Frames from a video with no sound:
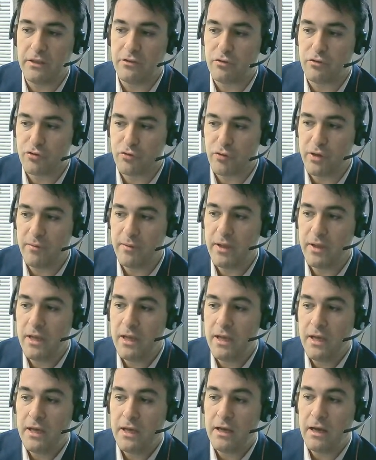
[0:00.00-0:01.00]
industry.
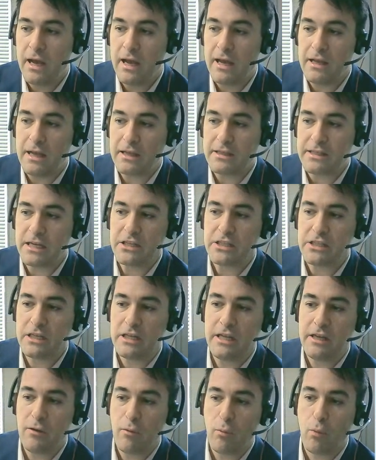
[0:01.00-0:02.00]

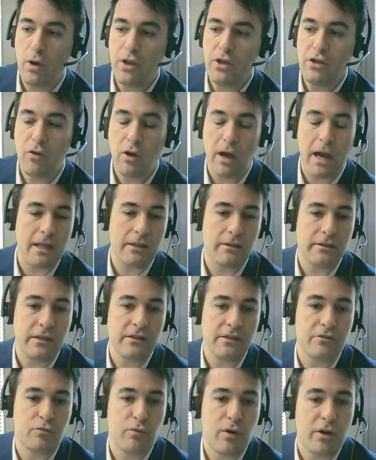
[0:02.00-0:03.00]
Essentially, when you add
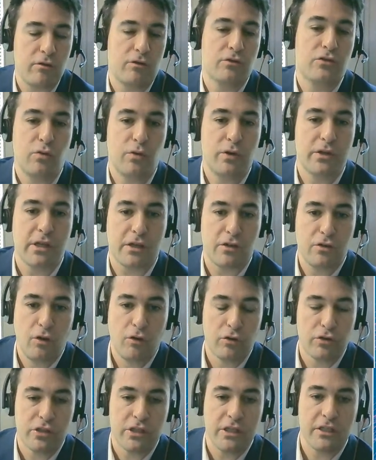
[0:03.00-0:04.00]
these regulatory
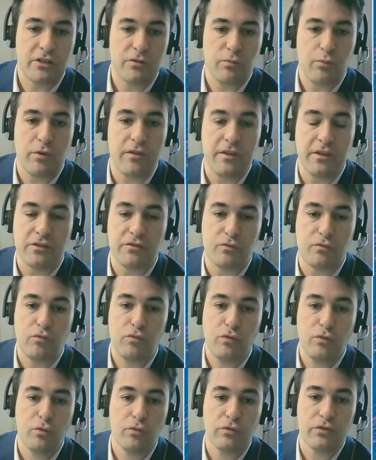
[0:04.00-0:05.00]
technologies with these
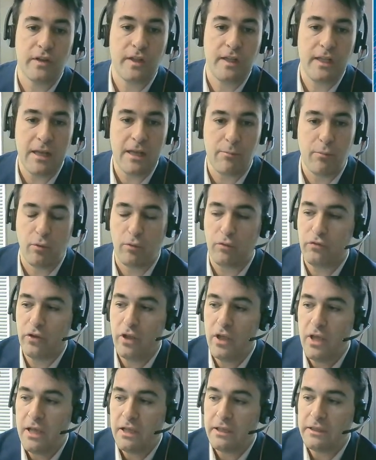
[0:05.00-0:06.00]
rules and
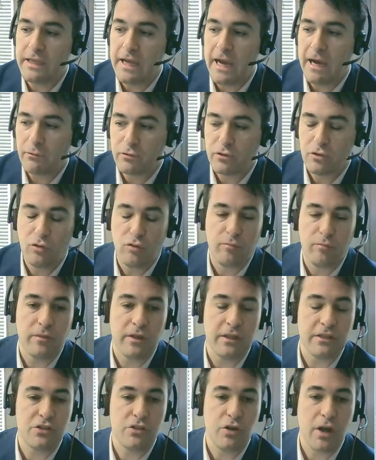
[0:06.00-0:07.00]
labels, the
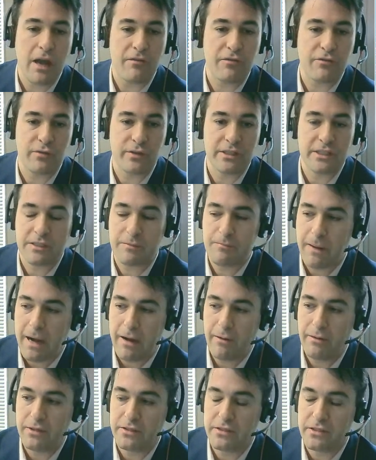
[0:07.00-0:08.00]
outcome is you have
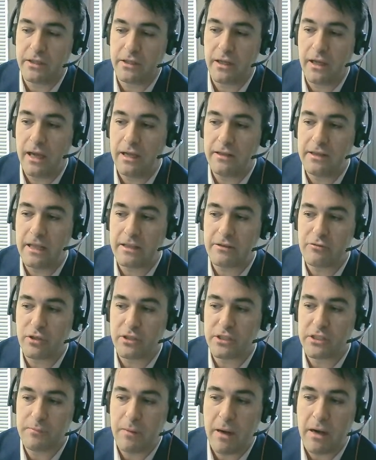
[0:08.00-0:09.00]
transparency. And that
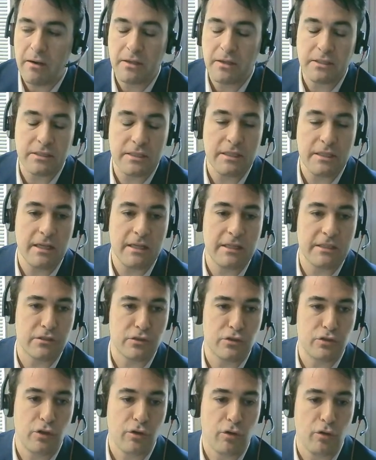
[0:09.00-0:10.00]
transparency
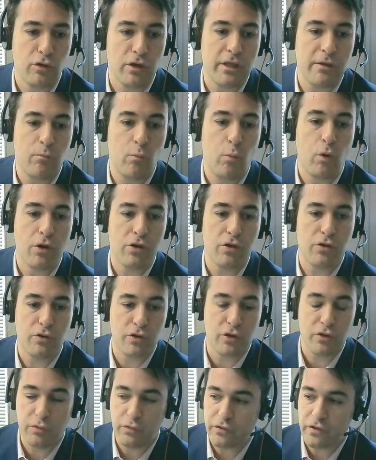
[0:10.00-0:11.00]
is not only in what
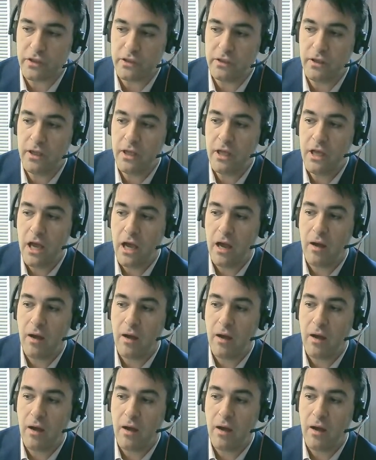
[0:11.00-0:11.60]
you're using